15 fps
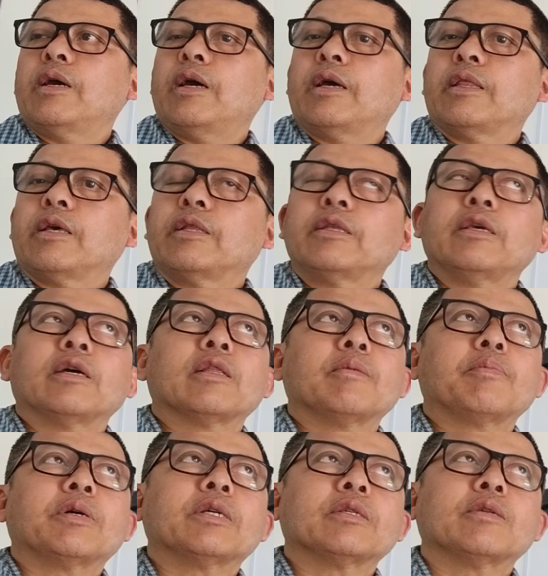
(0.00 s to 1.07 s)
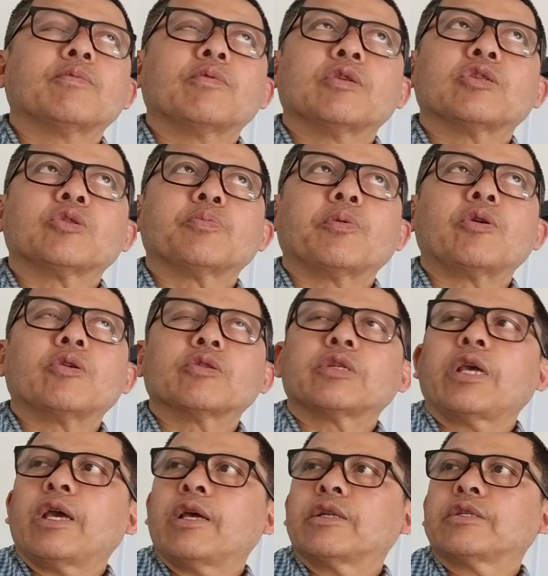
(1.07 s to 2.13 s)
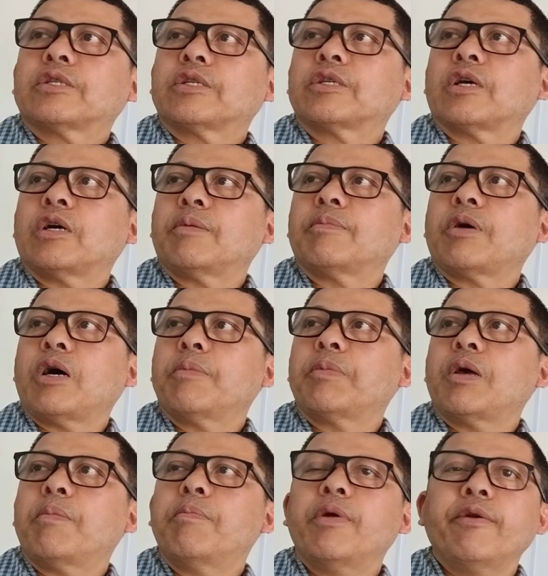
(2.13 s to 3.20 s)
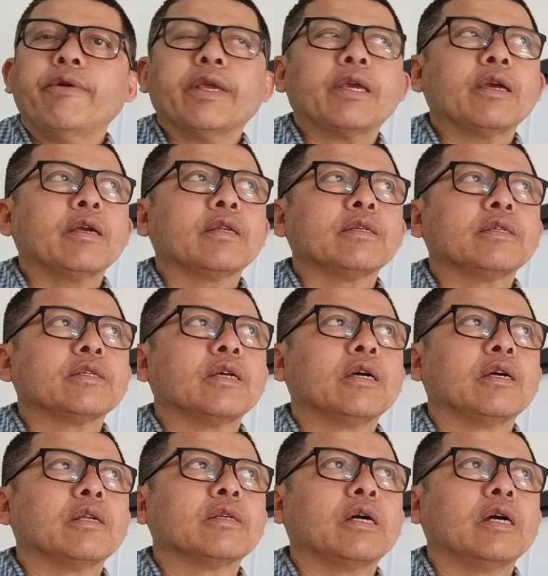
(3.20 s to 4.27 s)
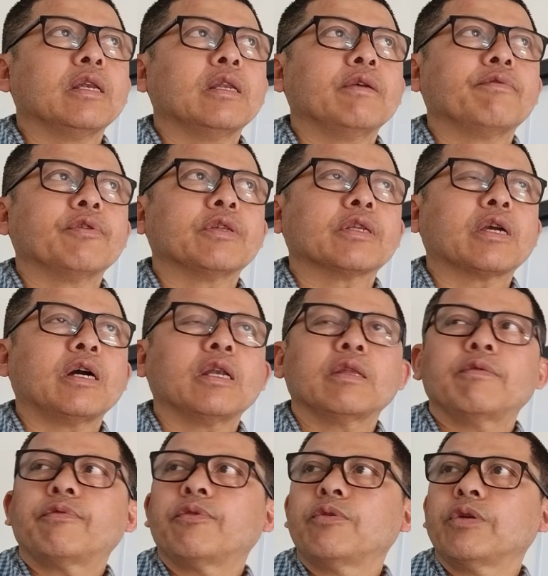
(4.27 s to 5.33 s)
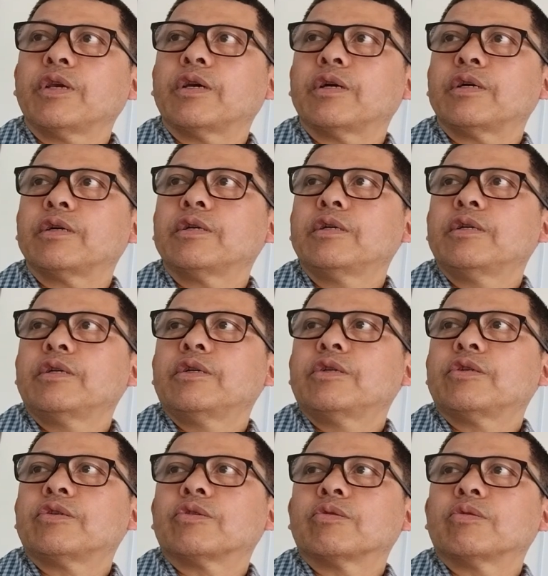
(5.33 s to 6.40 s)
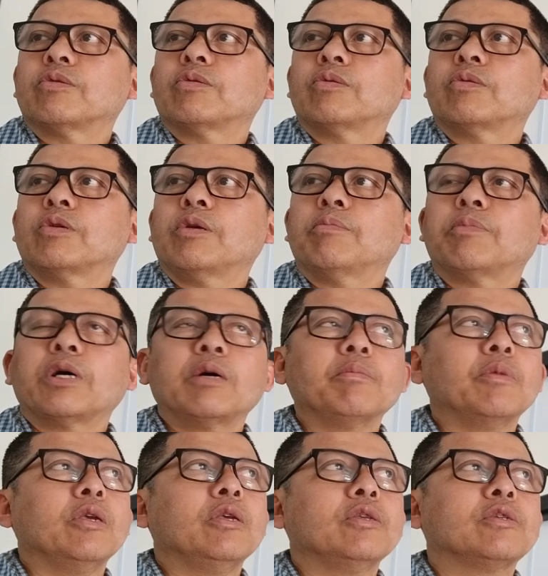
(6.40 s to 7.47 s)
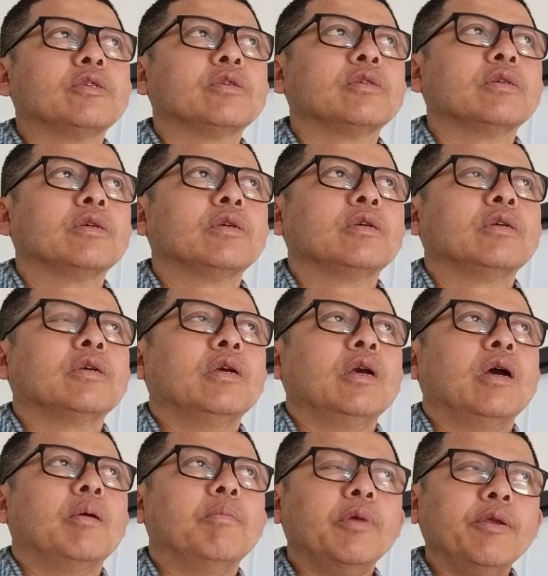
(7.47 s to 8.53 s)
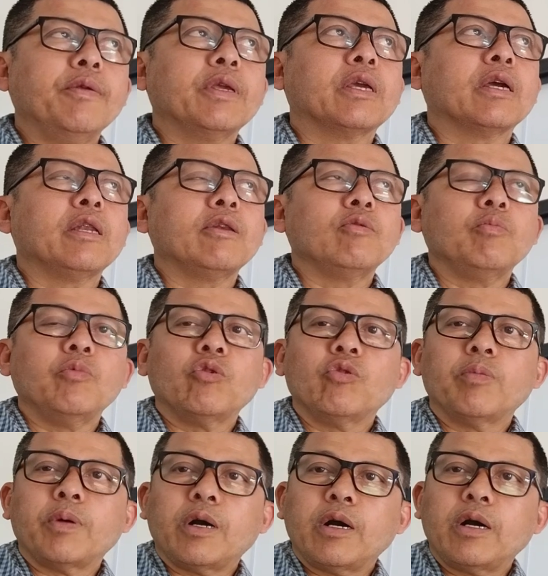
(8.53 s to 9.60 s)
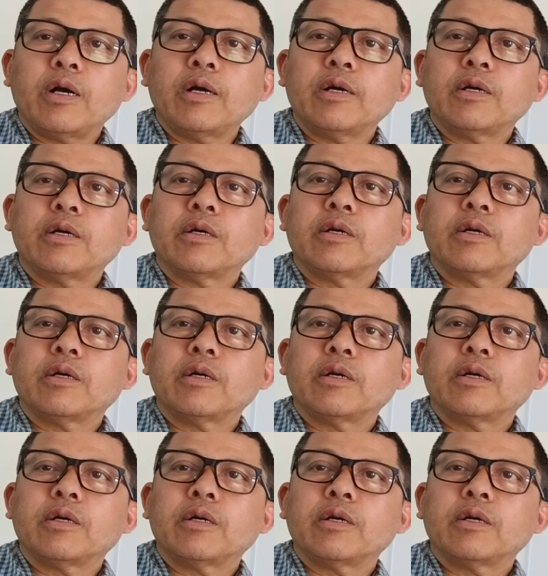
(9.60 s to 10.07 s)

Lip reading: And then the other person respond at I'm an American and I live in California. So in Burmese, American Lu Myo Ba